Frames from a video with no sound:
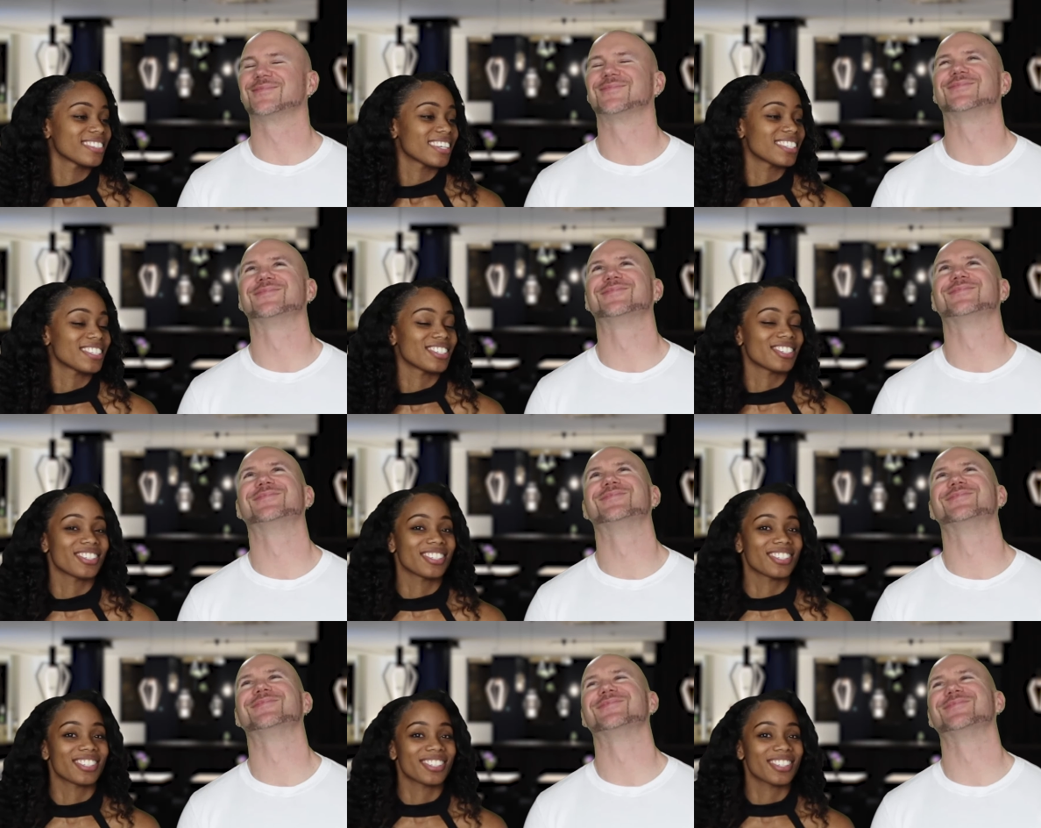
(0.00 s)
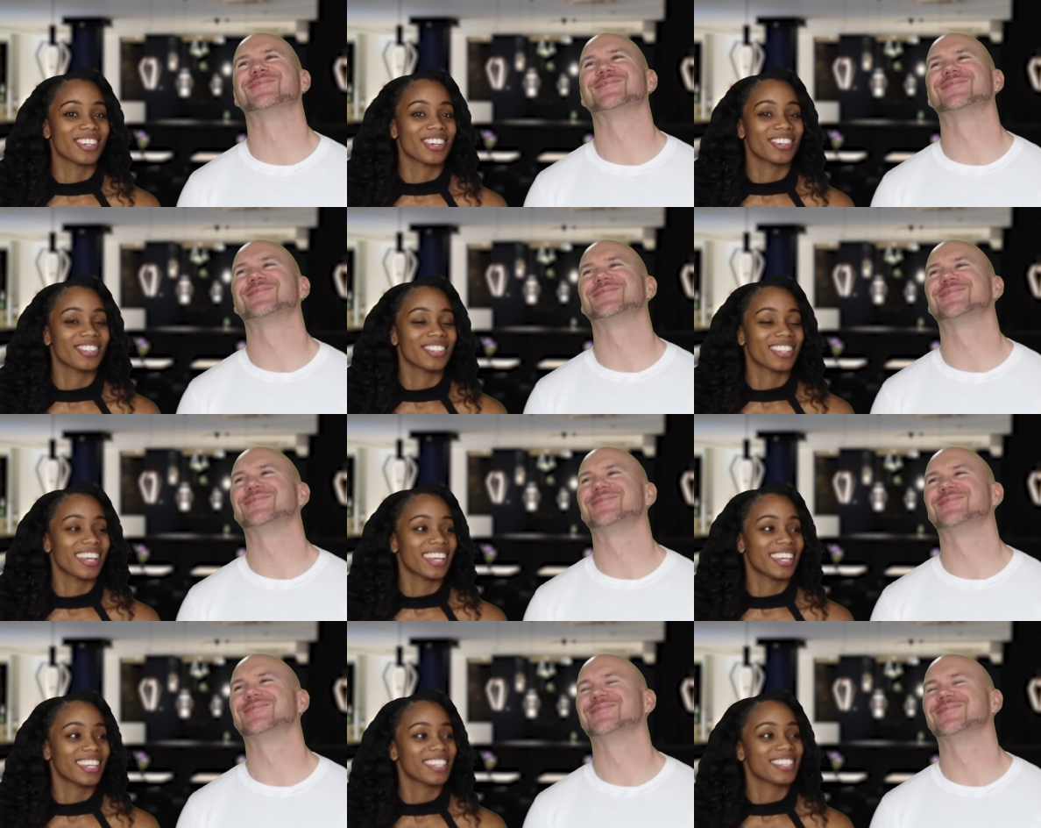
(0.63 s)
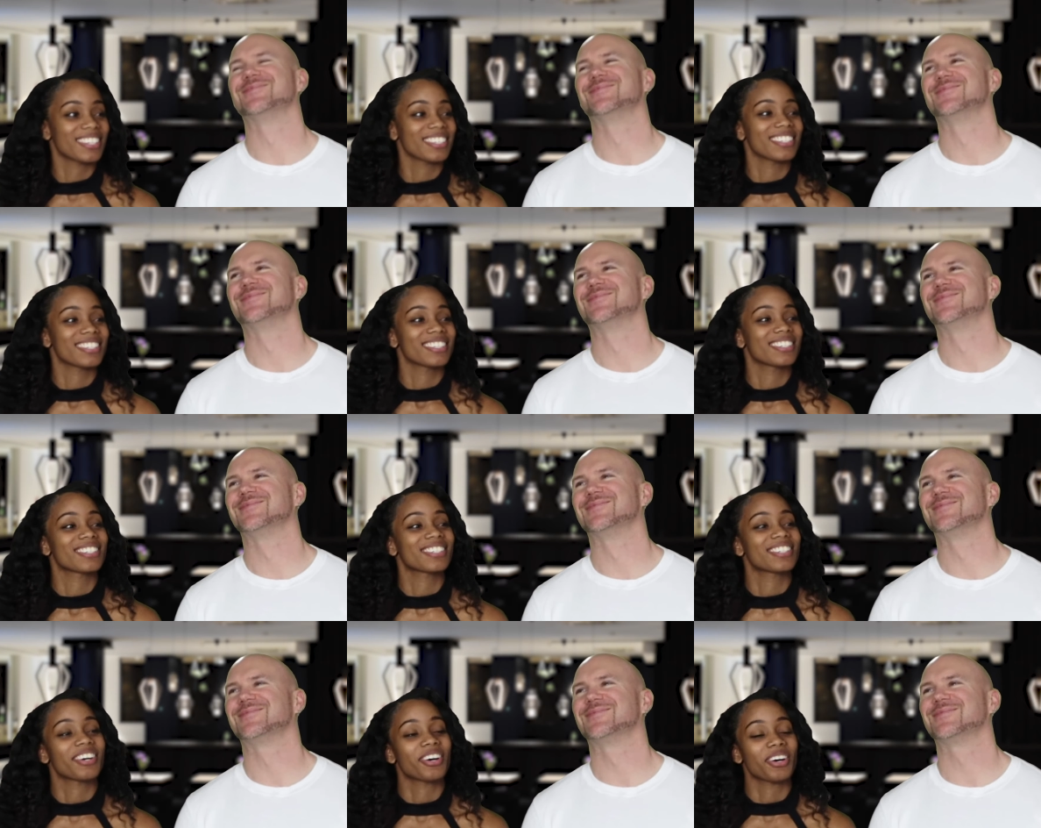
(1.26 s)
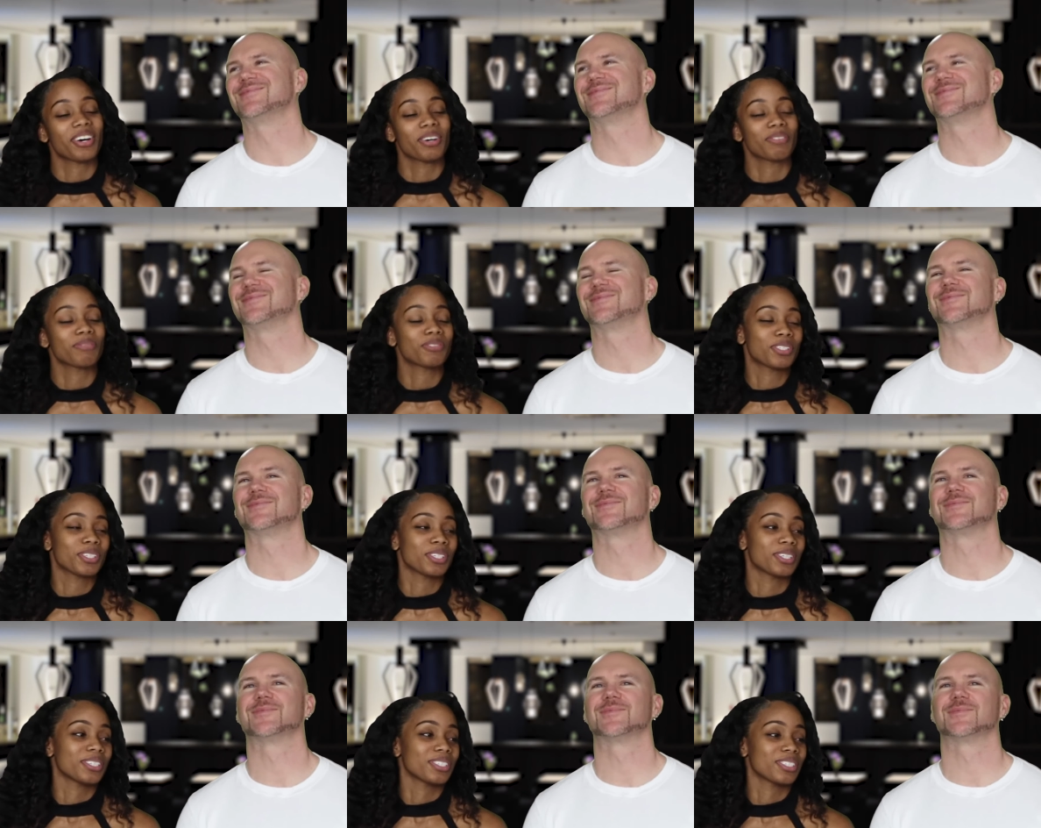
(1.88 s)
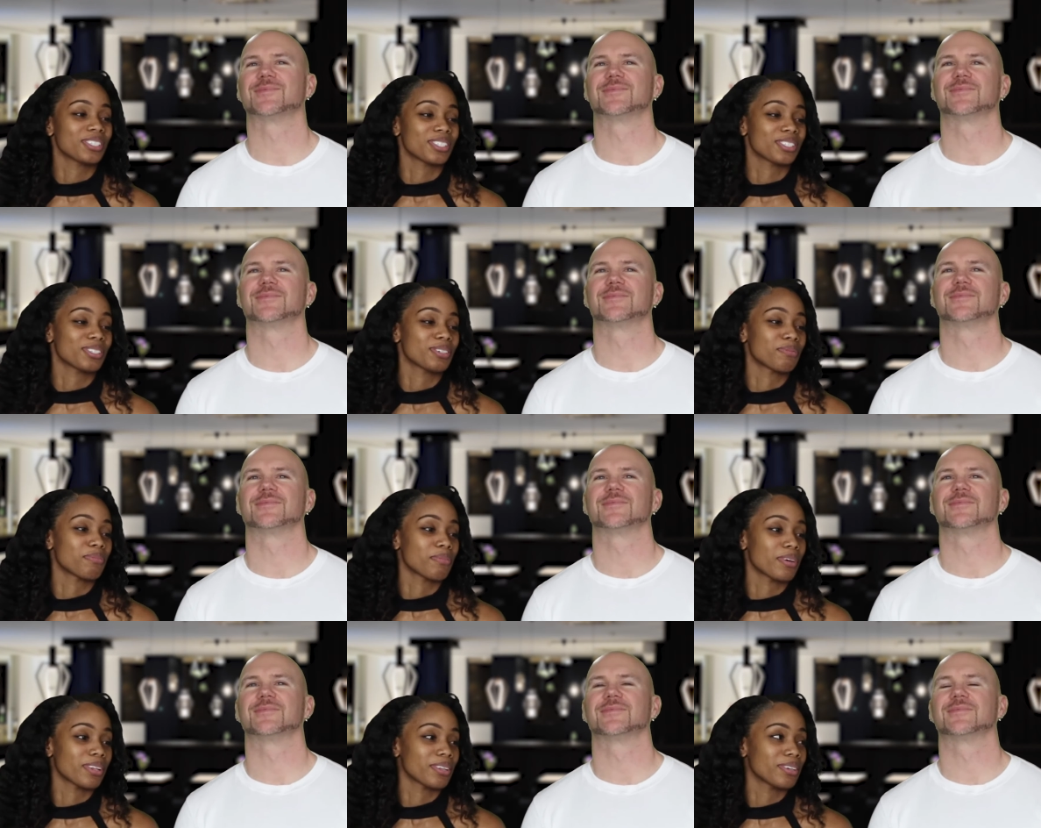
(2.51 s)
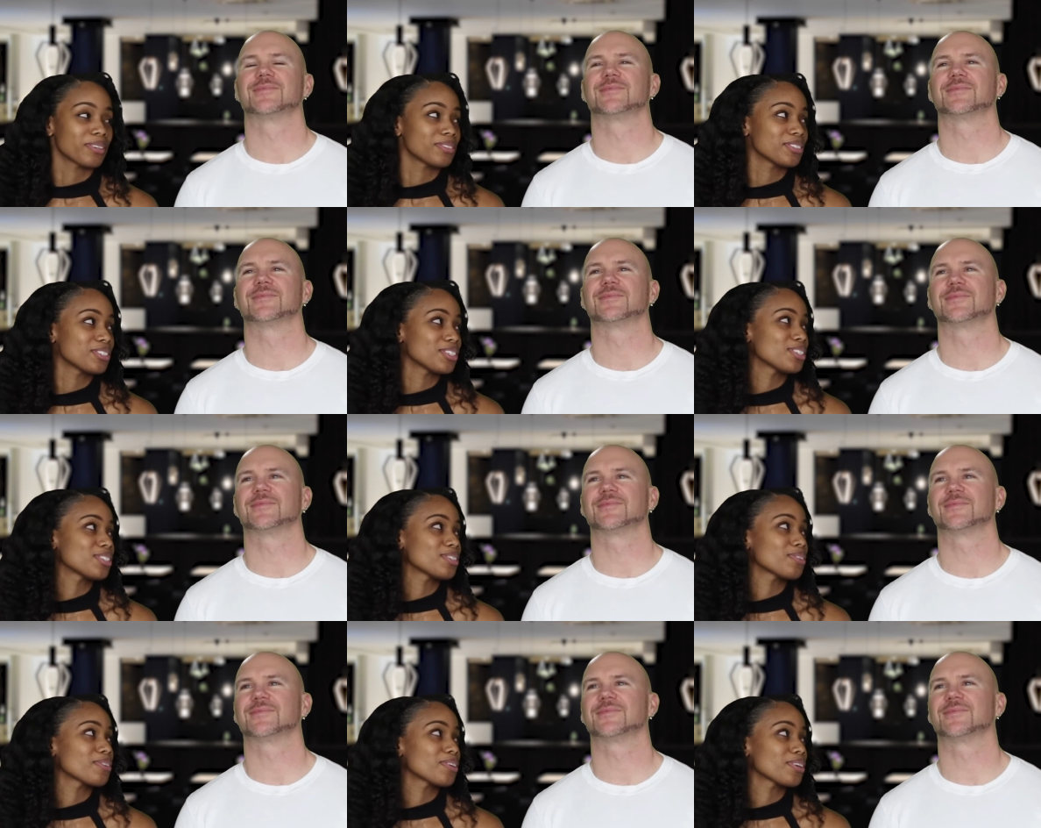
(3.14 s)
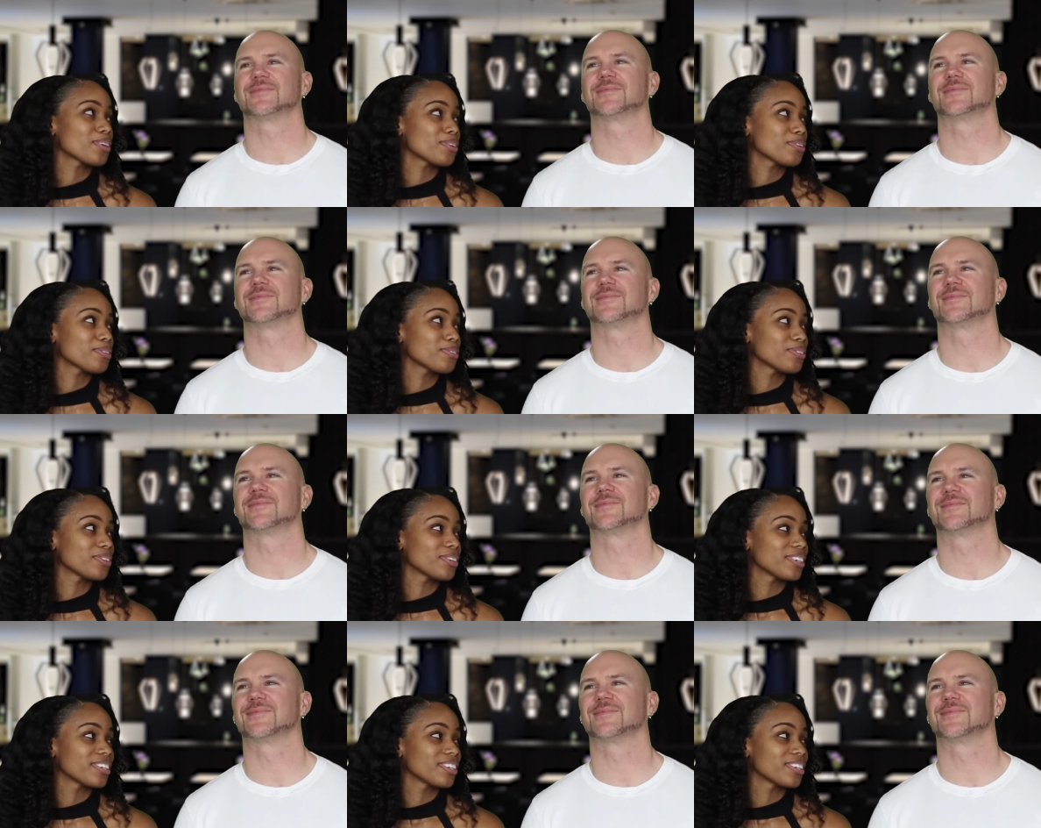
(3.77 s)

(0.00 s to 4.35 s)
Speaker 1: Cause it's just so like calm, chill, it's just so mellow. It's just so you.